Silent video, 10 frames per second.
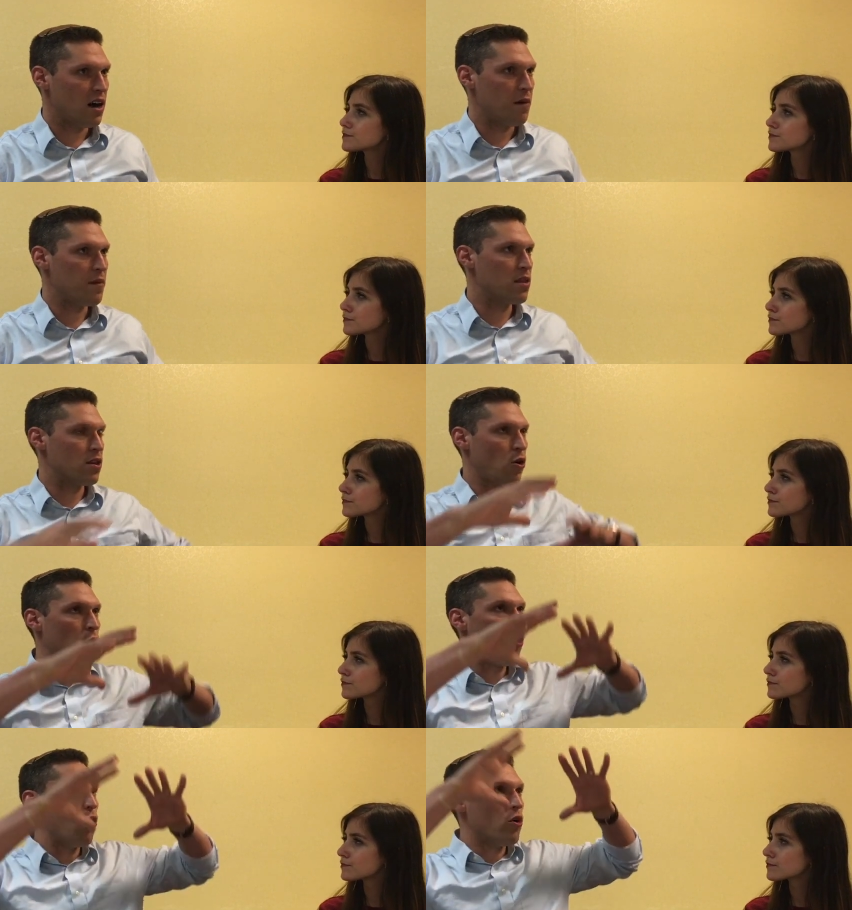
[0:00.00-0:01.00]
Speaker 1: um, the
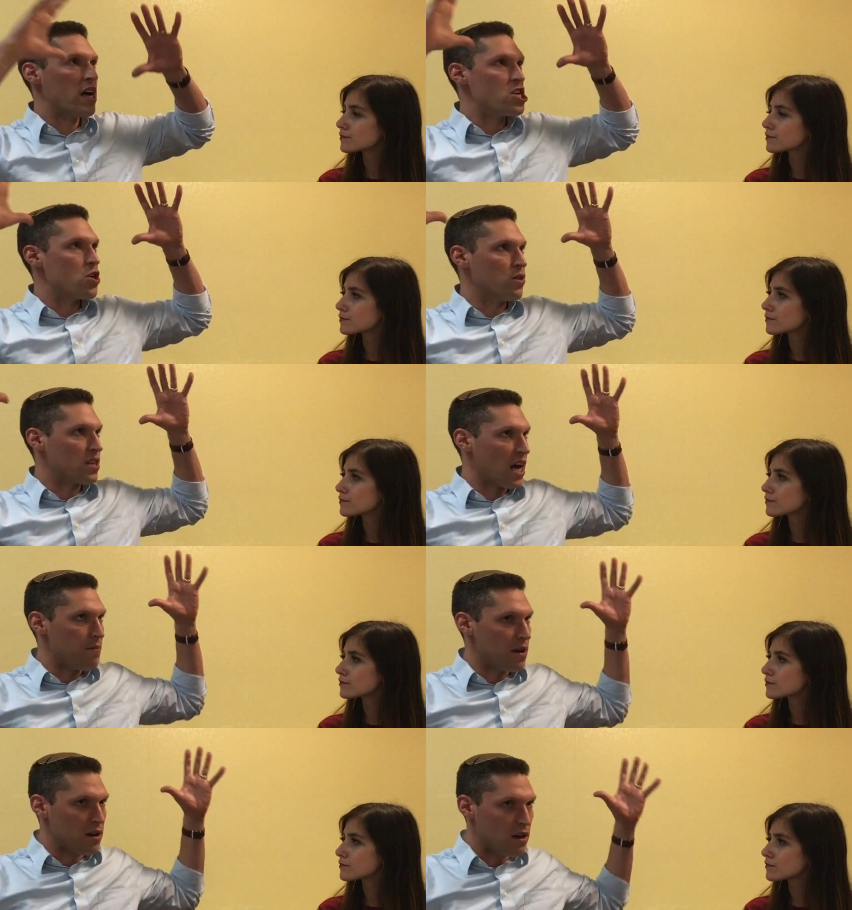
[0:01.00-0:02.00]
whole issue has kind of
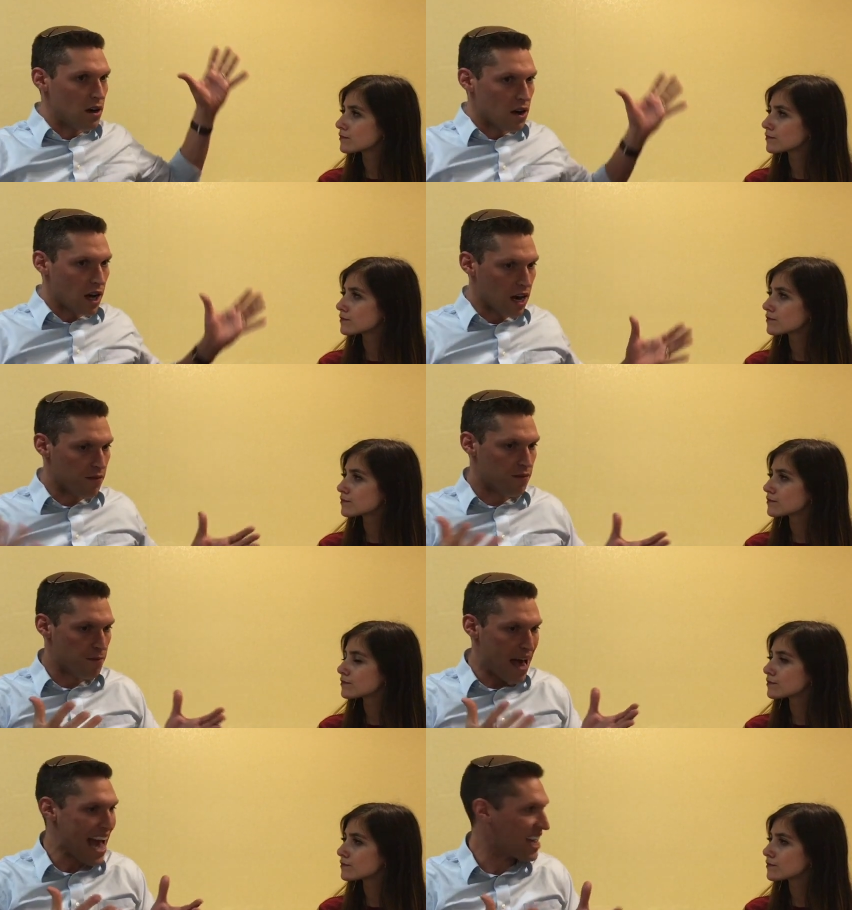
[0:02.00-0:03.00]
been kind of
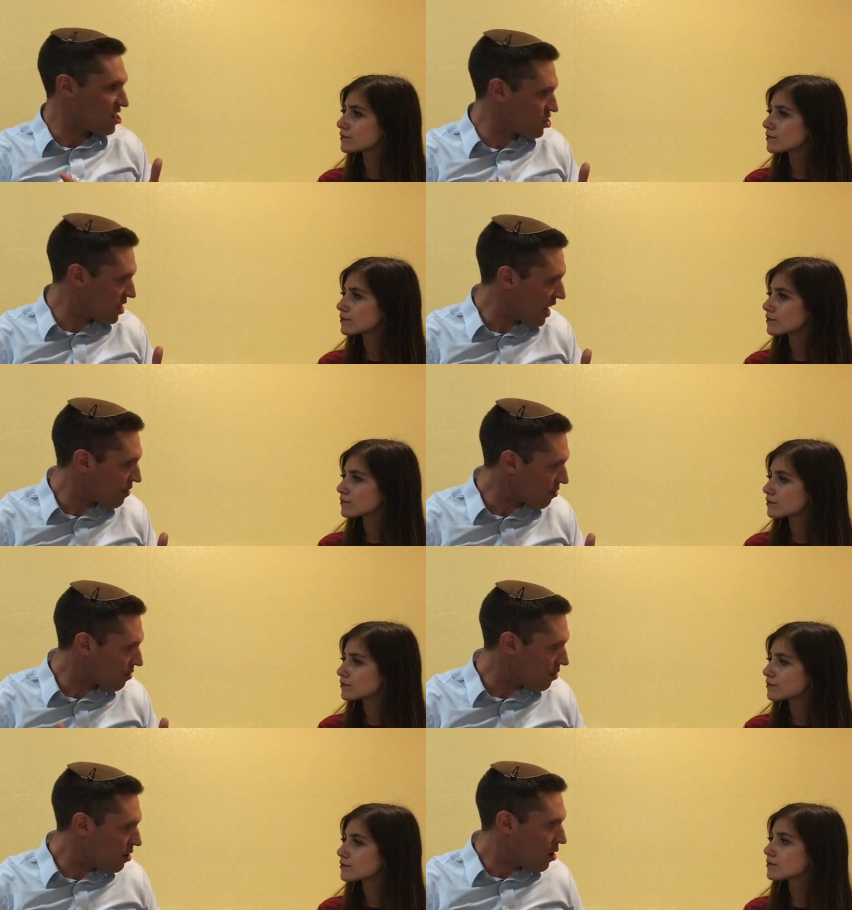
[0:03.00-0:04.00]
packaged
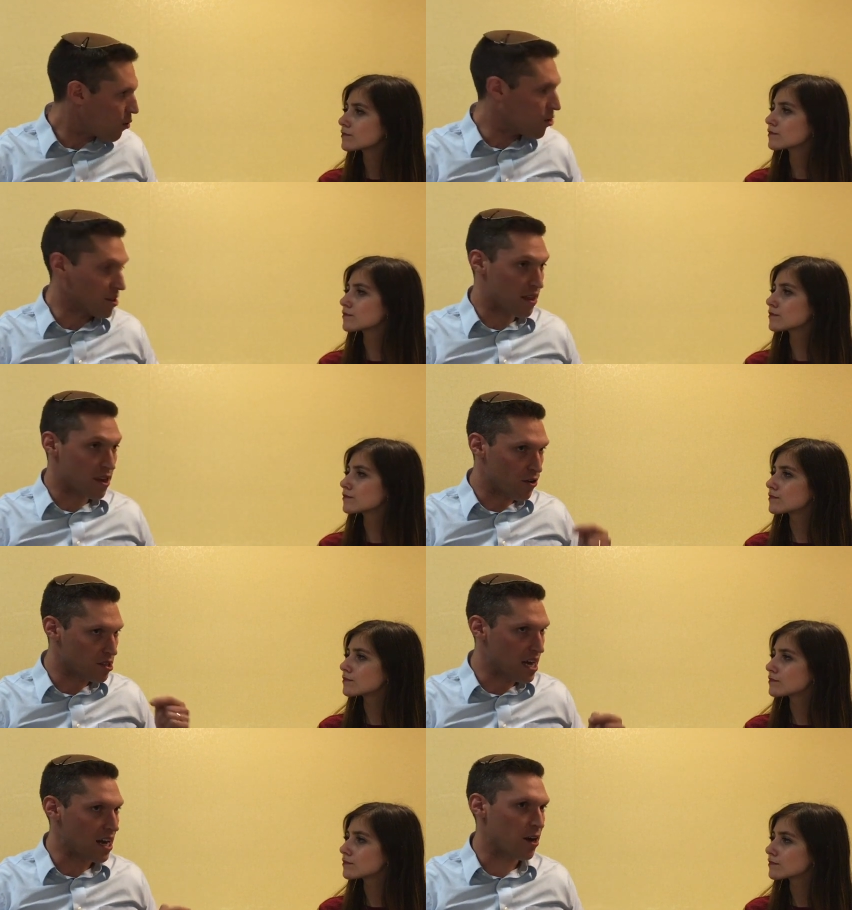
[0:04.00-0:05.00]
together. Whereas I think you're
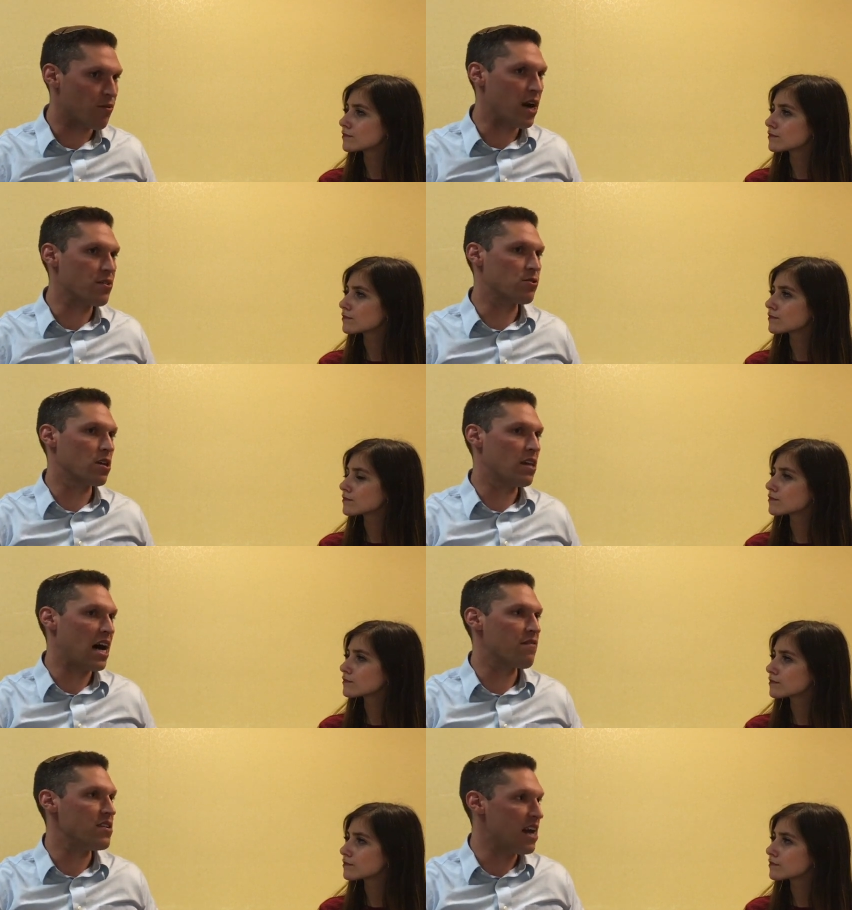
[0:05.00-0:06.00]
exactly right. There's a lot
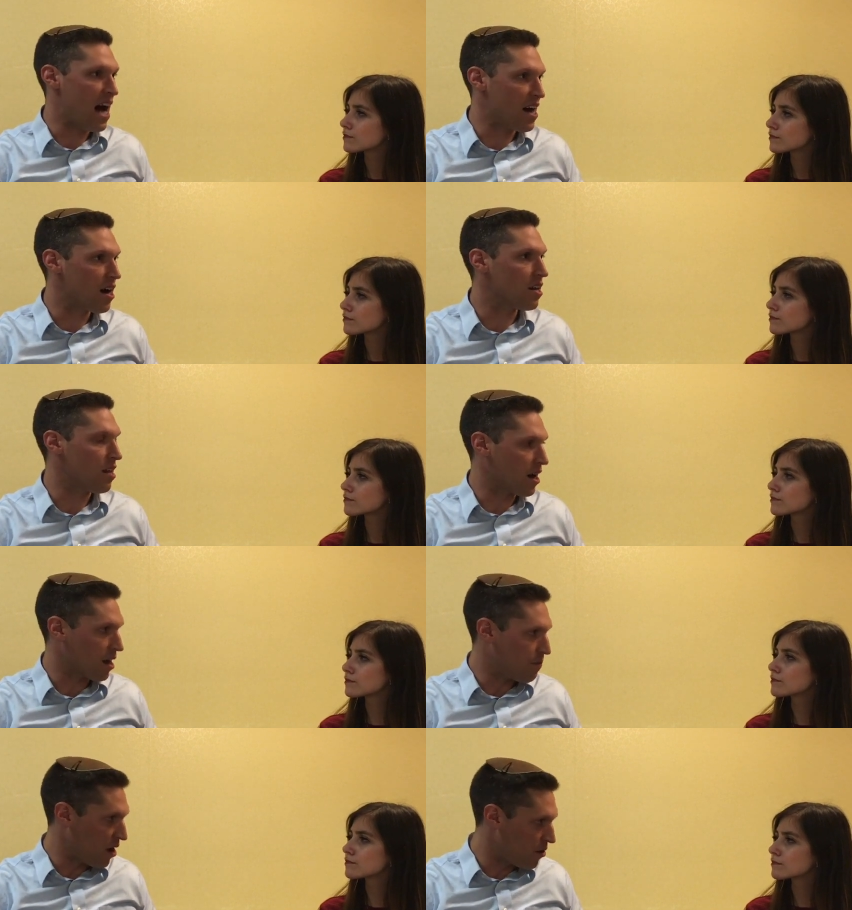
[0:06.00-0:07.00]
of
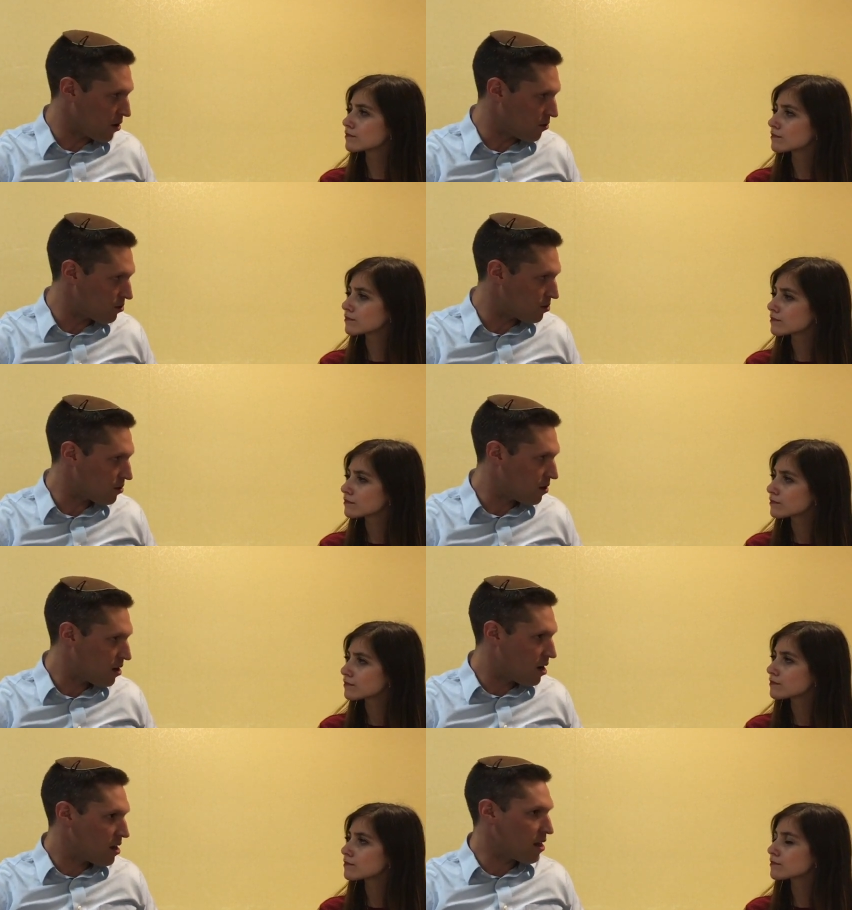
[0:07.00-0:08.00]
non-halachic barriers
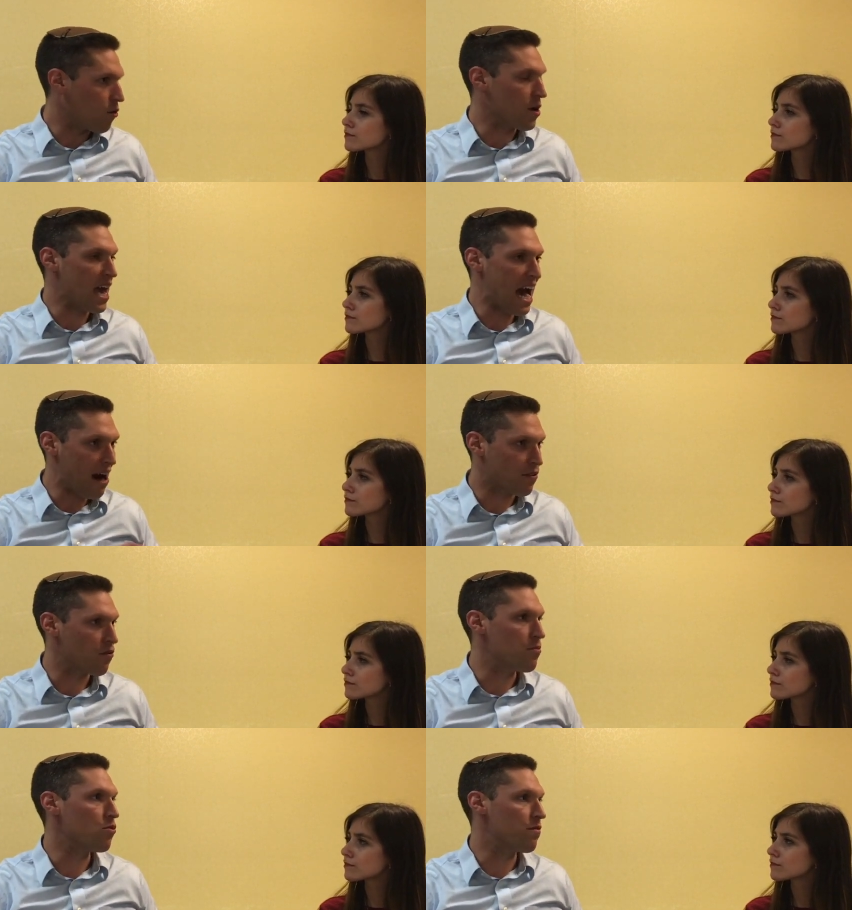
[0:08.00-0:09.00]
that we have to
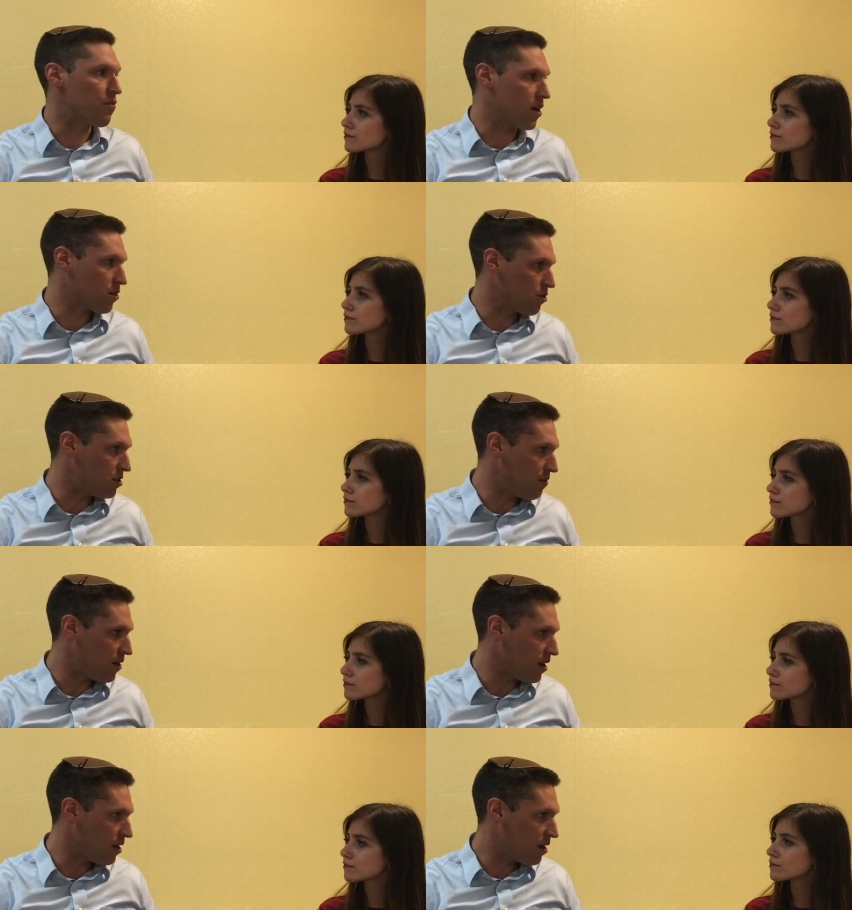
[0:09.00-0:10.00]
remove for
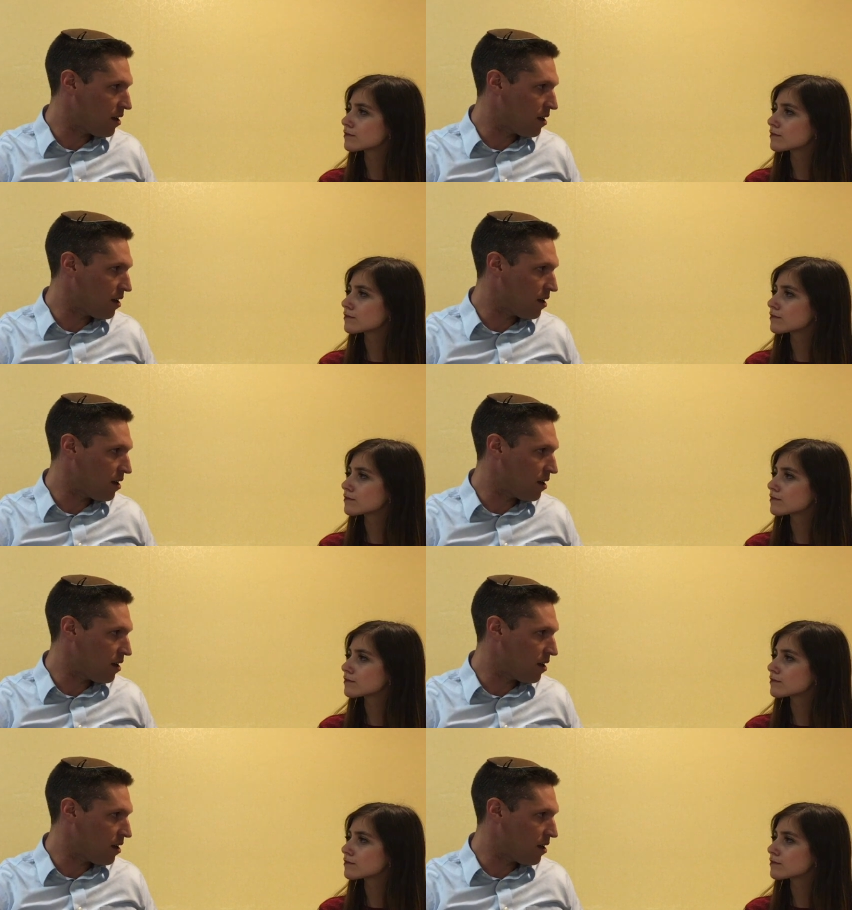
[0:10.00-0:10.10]
inclusivity